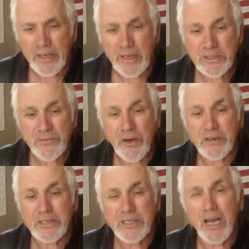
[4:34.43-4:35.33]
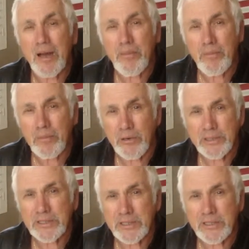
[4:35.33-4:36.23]
As far as Tom
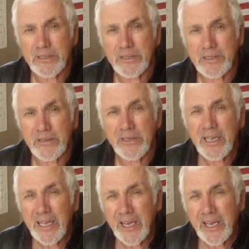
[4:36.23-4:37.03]
Morrissey's concerned,